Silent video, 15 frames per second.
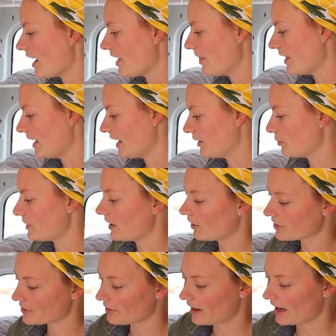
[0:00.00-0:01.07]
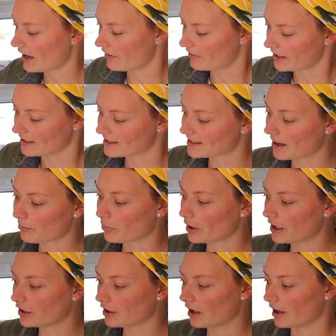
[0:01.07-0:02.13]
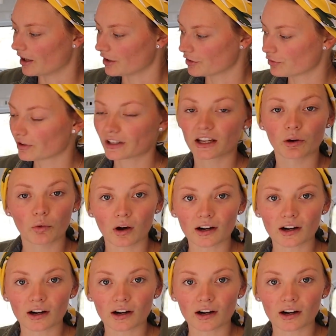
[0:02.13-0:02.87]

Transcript: And then we also have a separate drinking